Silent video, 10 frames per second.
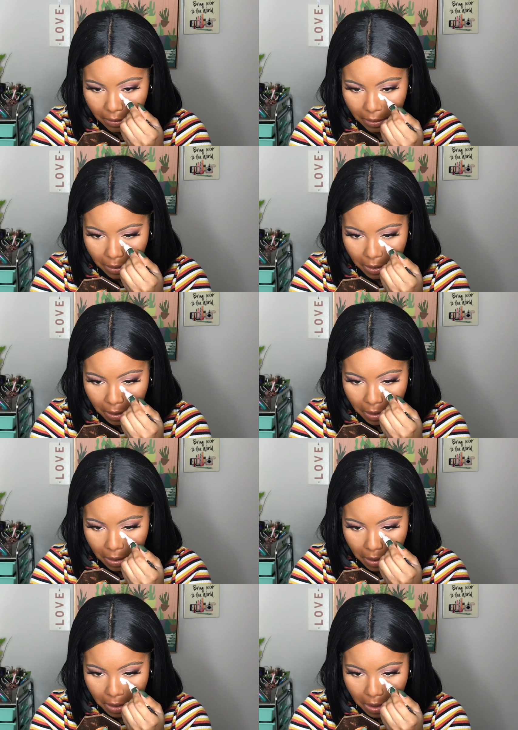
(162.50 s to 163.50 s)

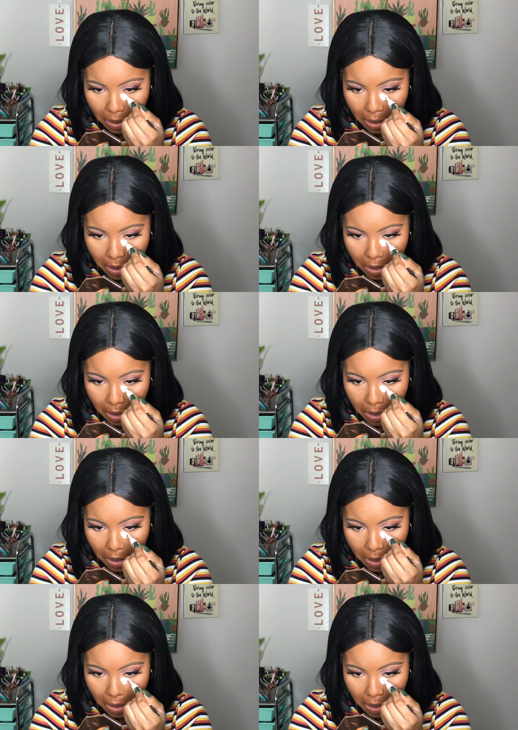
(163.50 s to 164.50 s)

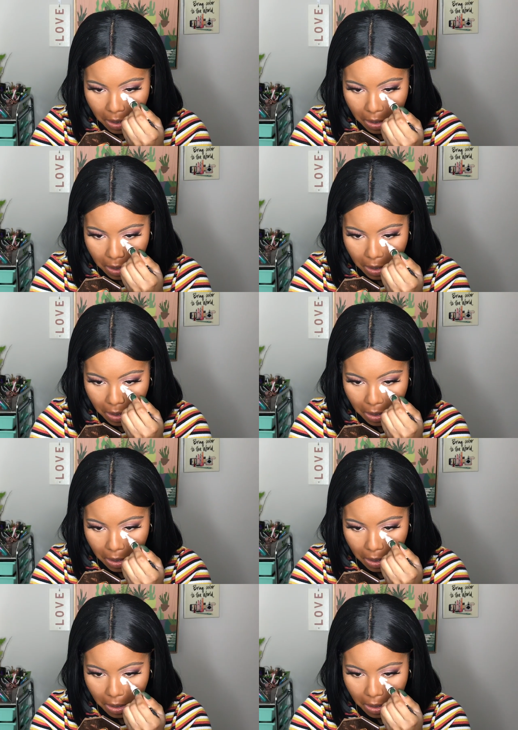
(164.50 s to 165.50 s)

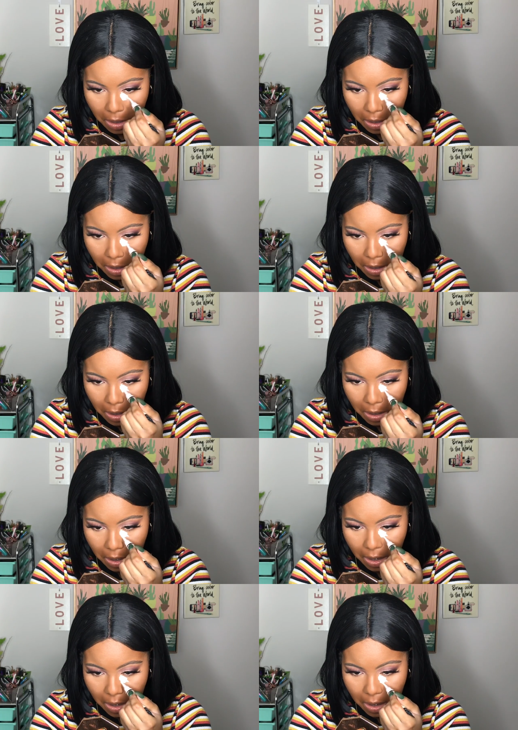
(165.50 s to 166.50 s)

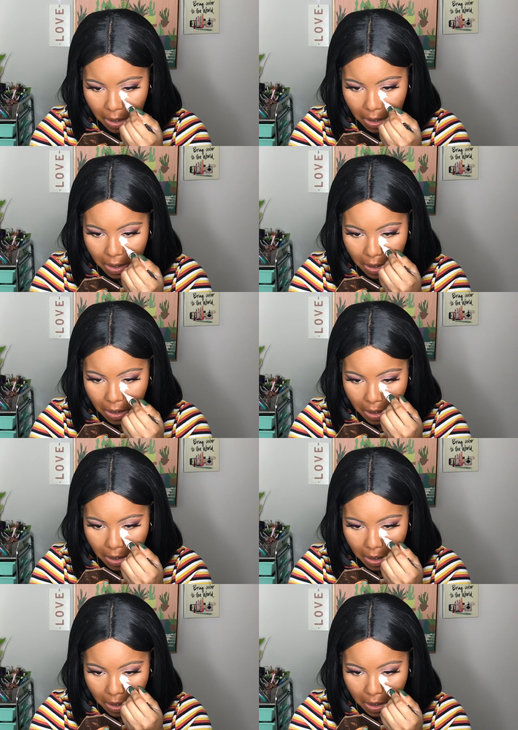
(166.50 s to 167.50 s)

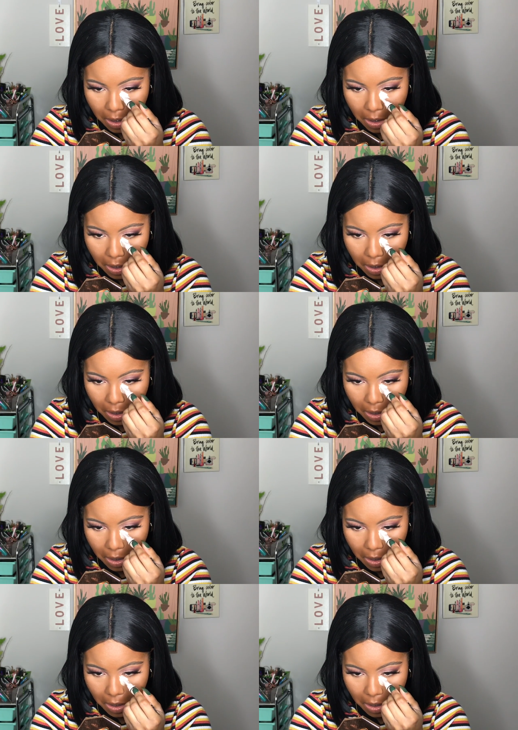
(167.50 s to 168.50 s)

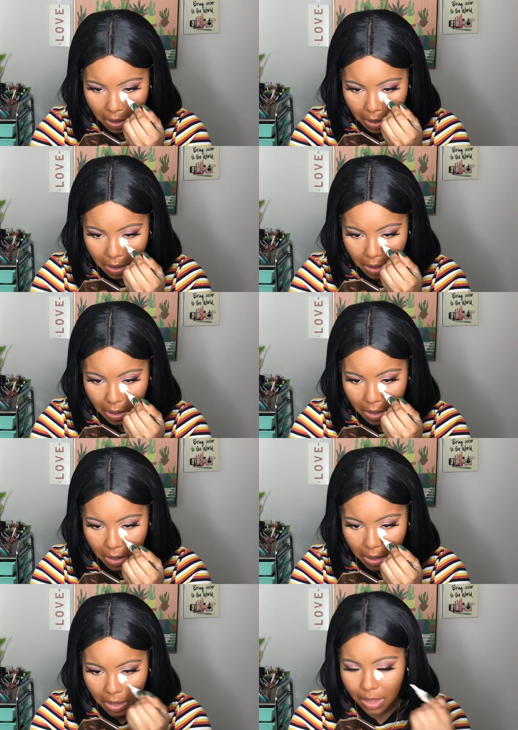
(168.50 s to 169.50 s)
(no one is talking)